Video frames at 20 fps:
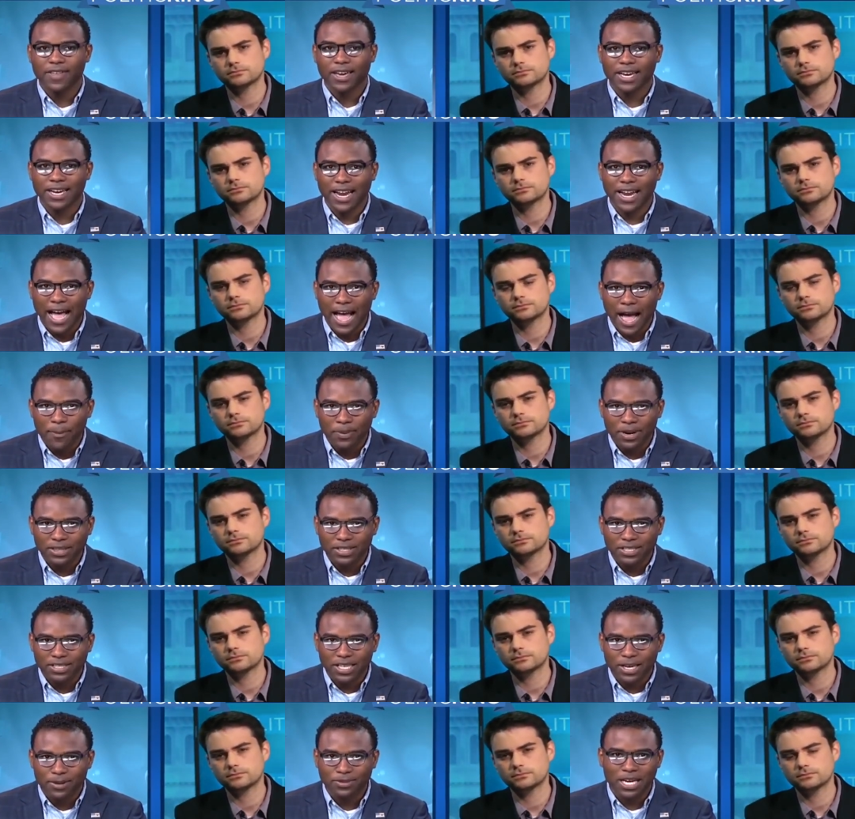Speaker 1: They can happen at the
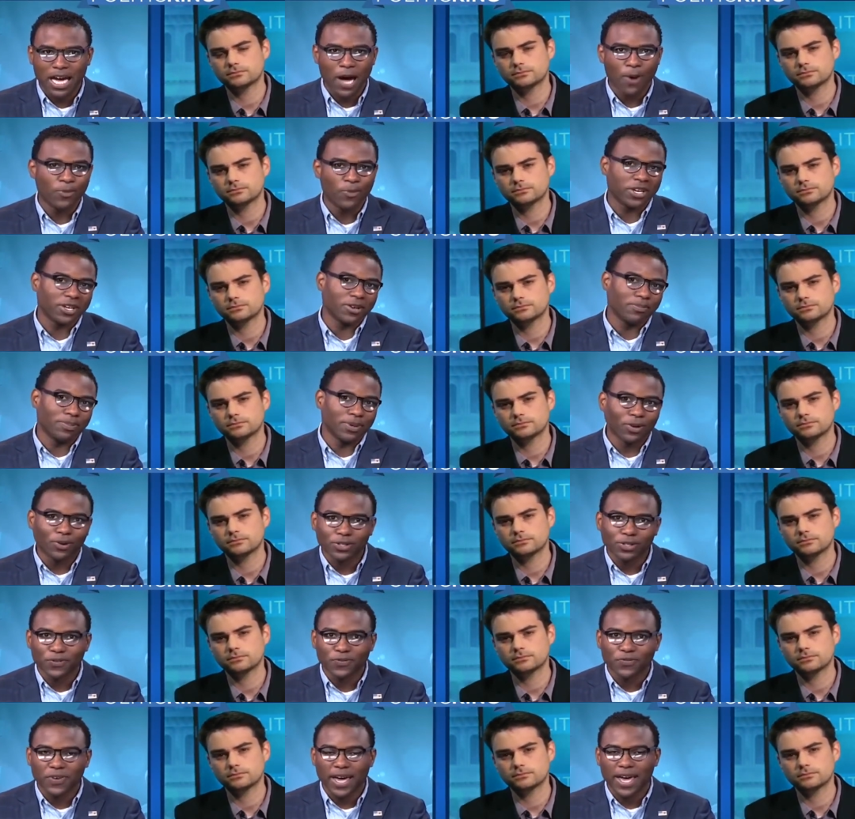same time. We can build
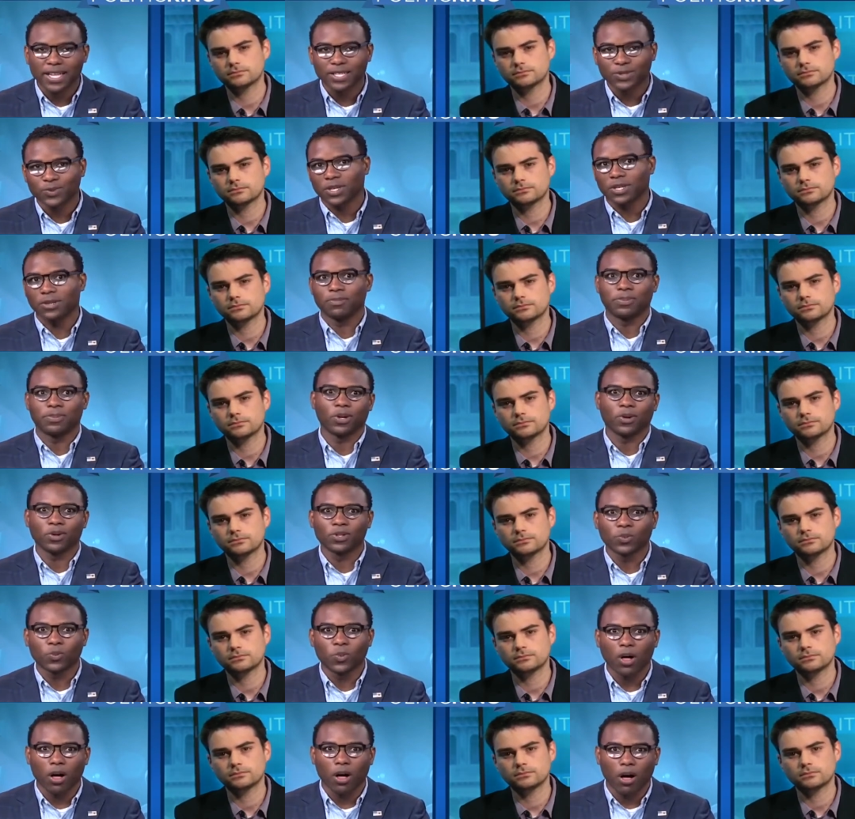a fence, we can build a
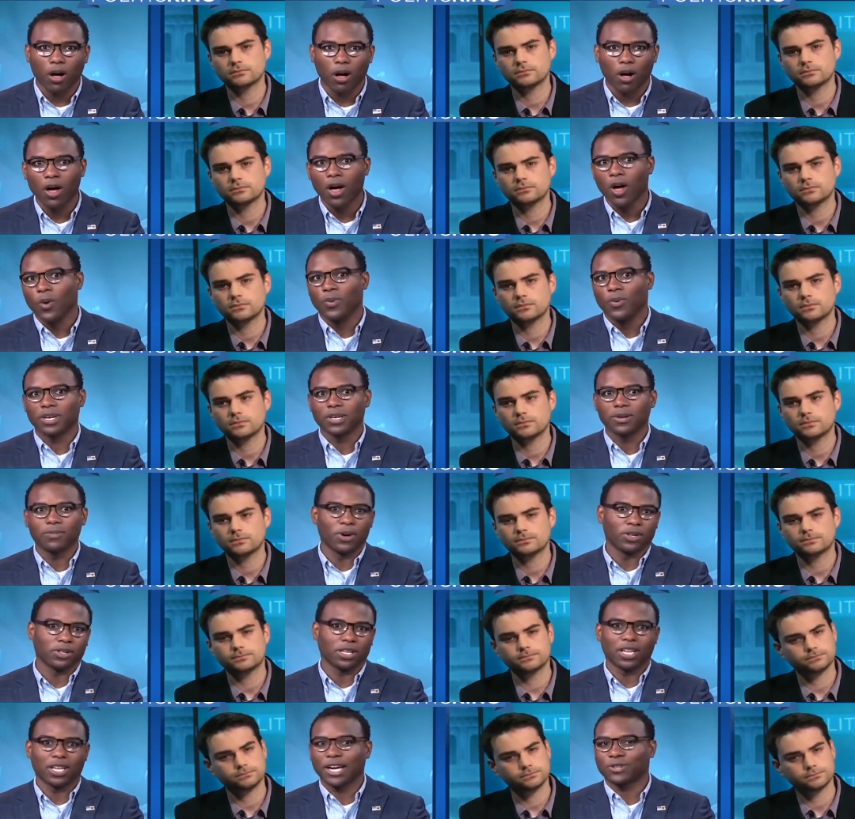wall, we can
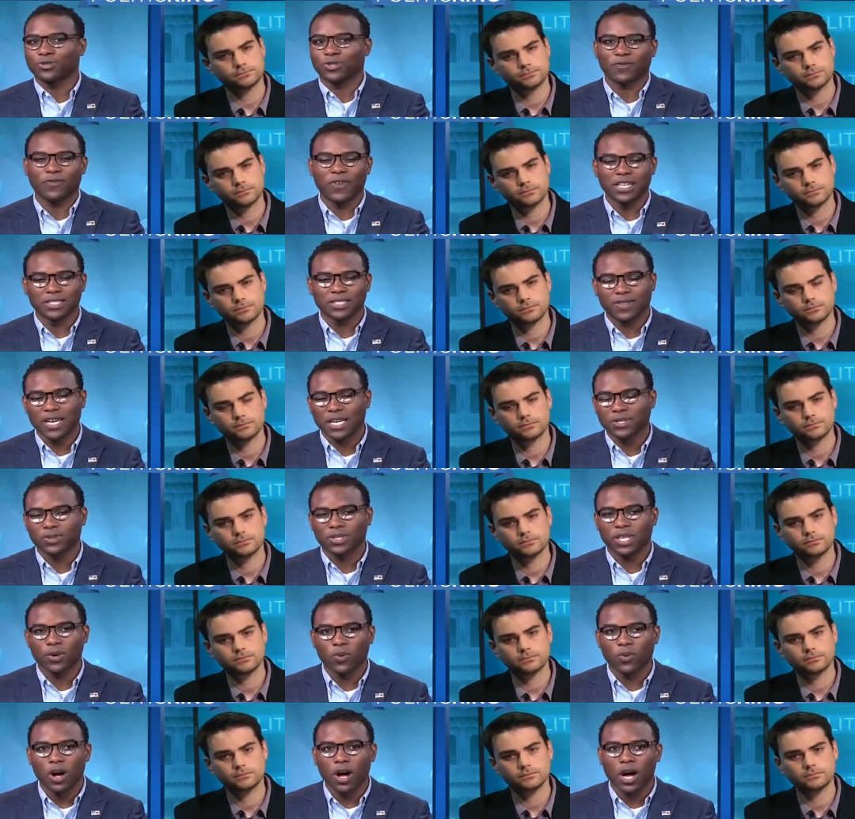build electric fence if that's what
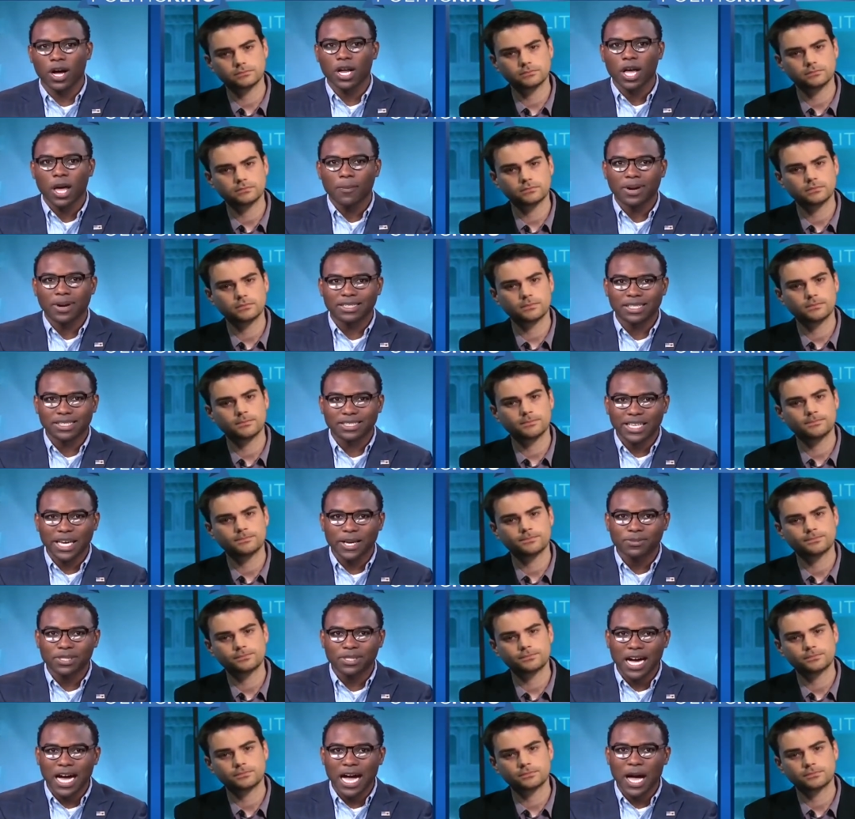they want, but at the
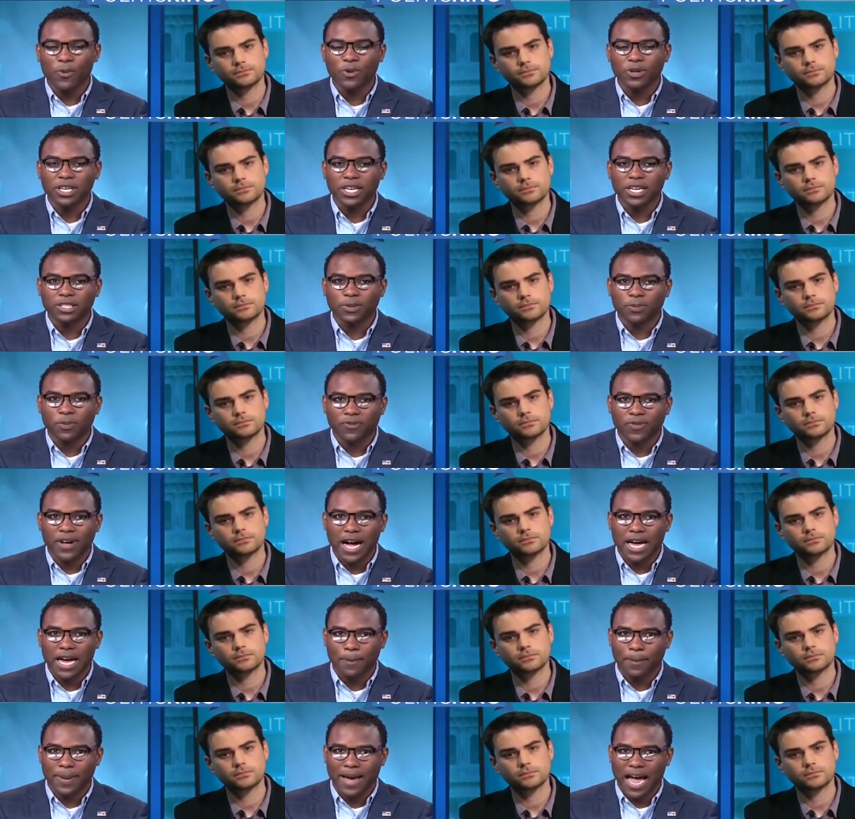same time, we need to
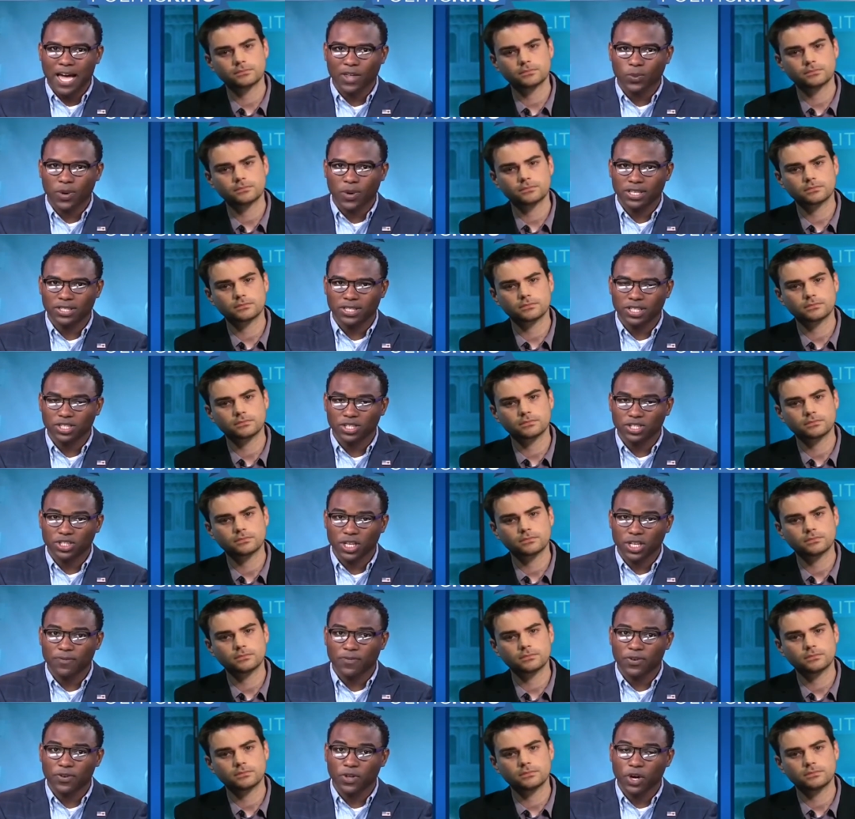provide a pathway to
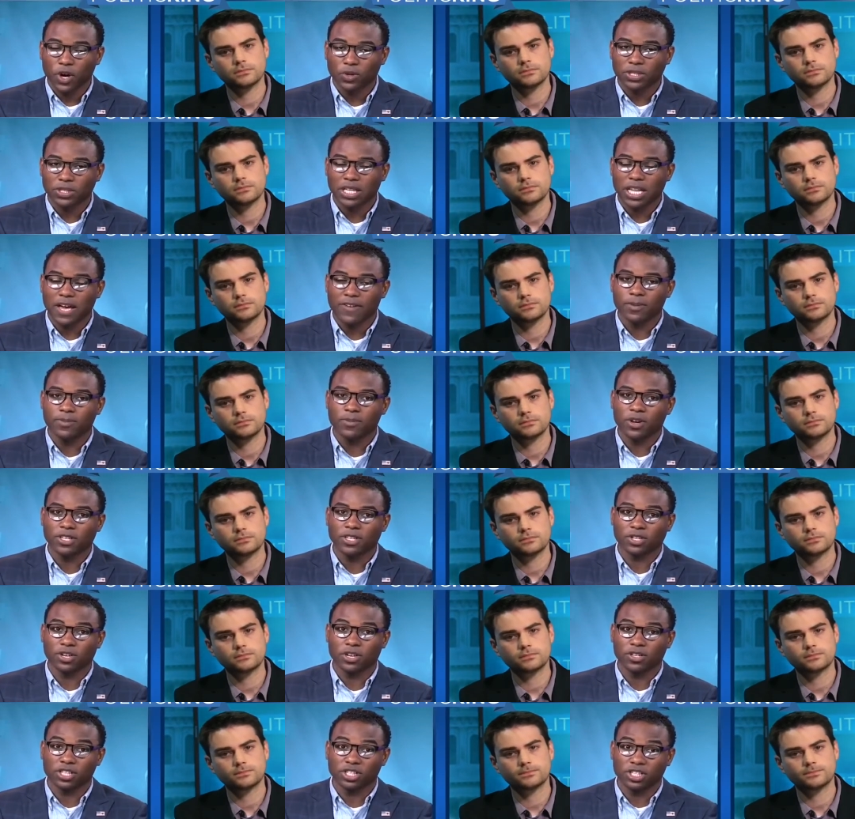citizenship for those 11 millions
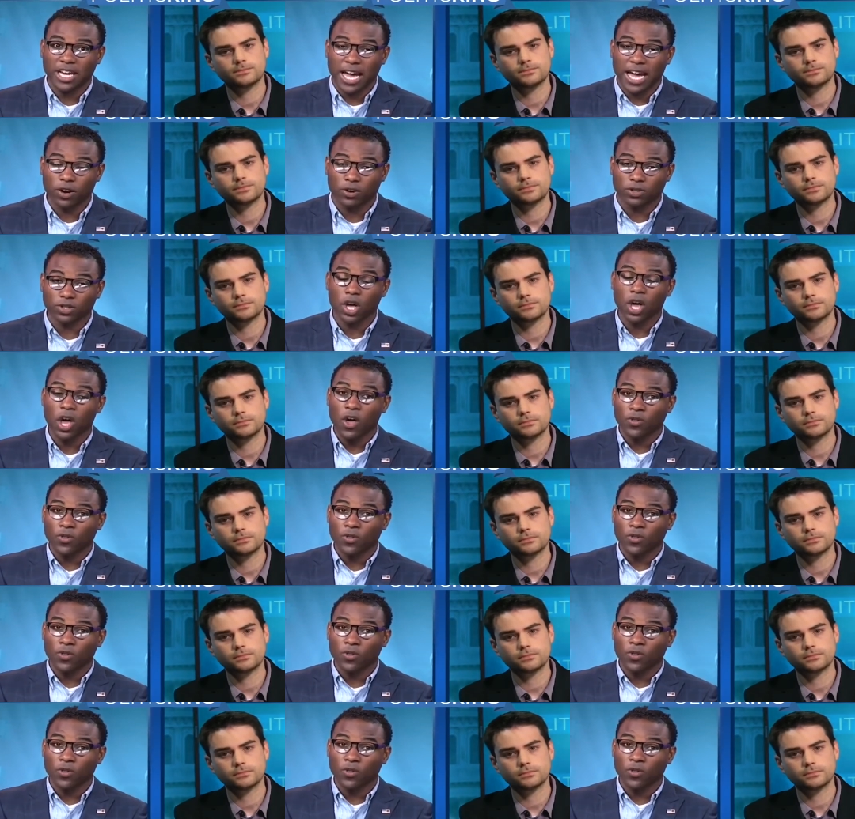that are in the shadows.